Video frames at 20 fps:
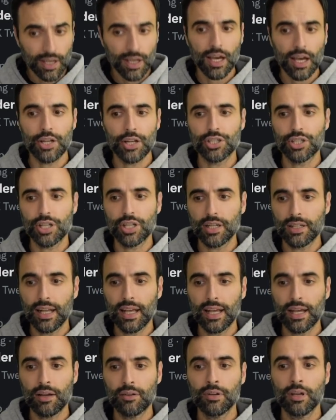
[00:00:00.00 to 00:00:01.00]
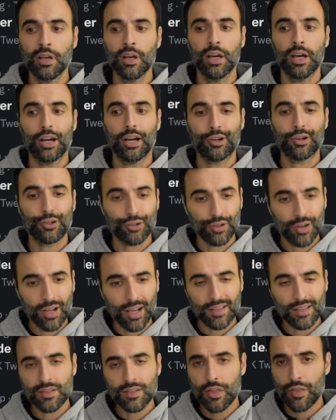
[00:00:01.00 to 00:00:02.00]
has shut down
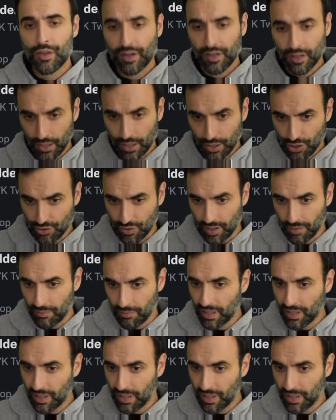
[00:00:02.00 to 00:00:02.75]
across the country,